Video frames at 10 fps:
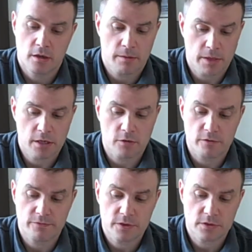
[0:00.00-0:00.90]
I might go
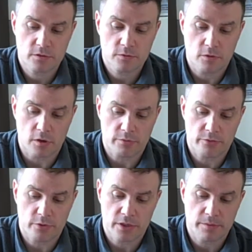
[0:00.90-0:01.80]
and fix their door
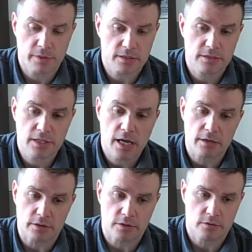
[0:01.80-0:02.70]
before they get back to the
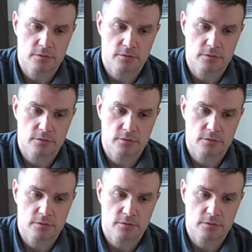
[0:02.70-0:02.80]
island.